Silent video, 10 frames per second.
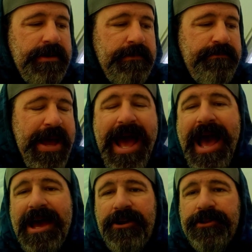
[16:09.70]

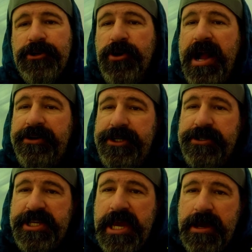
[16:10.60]
pad on the ground under
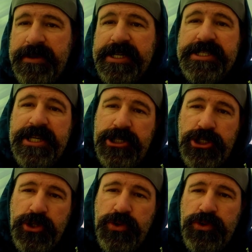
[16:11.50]
his hammock and set his
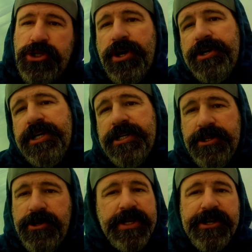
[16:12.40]
shoes on it, and,
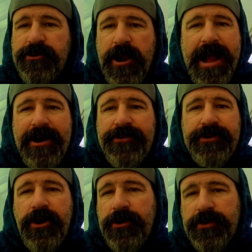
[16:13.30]
you know, he got ground
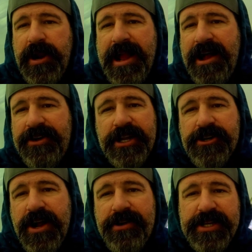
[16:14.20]
all around, he got
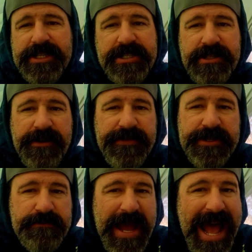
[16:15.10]
ground against stuff in
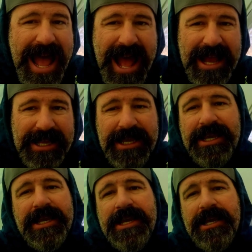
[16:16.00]
his pack.
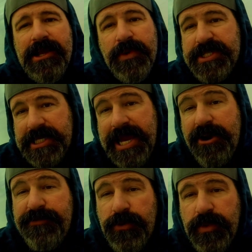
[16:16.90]
He wasn't
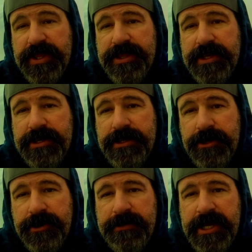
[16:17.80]
careful with it, you
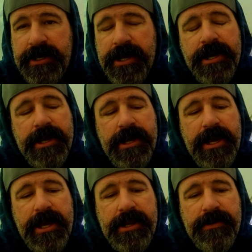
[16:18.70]
know what I mean?
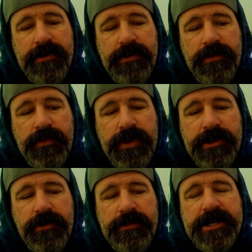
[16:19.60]
And when
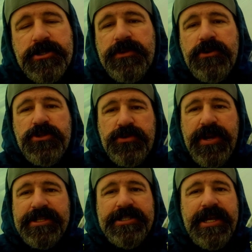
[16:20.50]
you mess with those
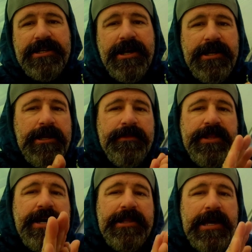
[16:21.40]
threads and that Dyneema,
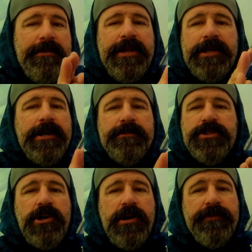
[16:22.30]
that laminate comes
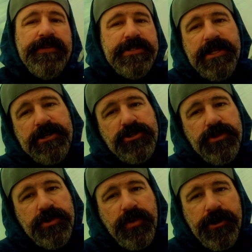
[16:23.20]
off, it's not
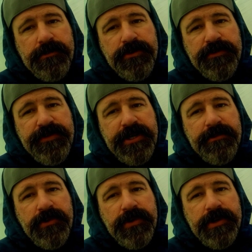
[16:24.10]
truly waterproof
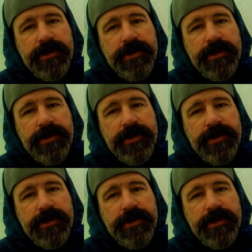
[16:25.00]
anymore.